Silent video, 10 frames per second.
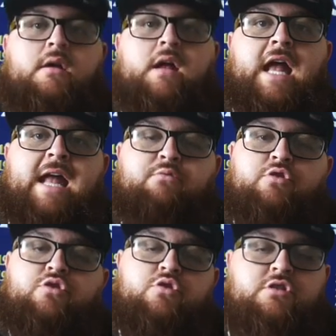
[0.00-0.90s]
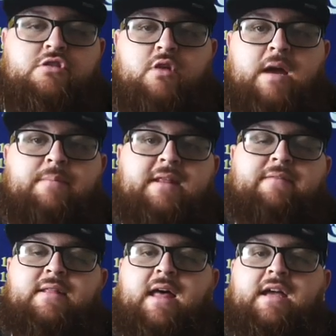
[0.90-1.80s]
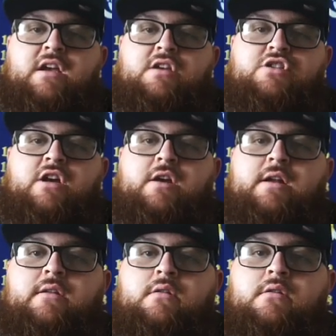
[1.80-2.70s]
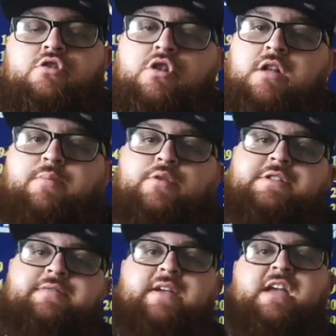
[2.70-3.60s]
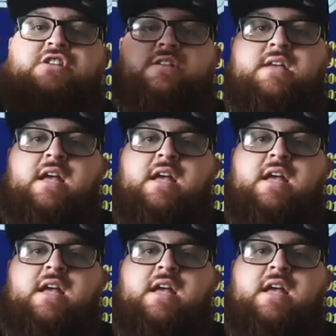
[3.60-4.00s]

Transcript: And when you do subscribe, leave a like, share it, turn on the post notifications.